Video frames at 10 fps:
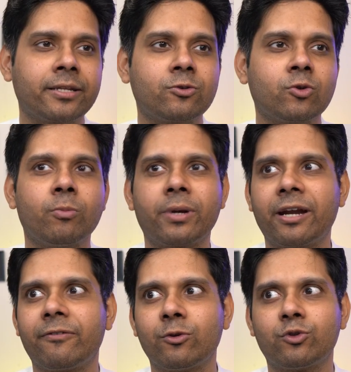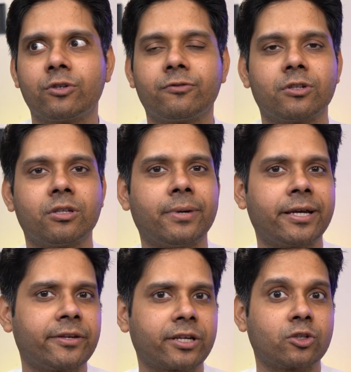there is no bright future for the
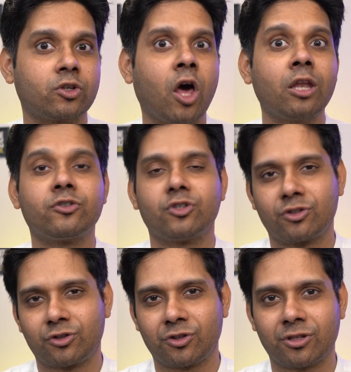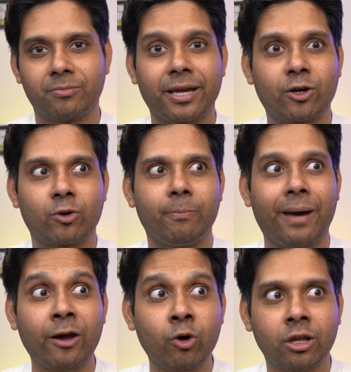biotechnologist or the
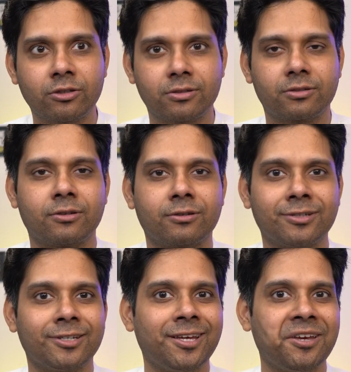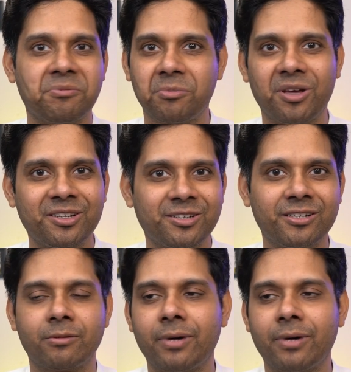microbiologist or the molecular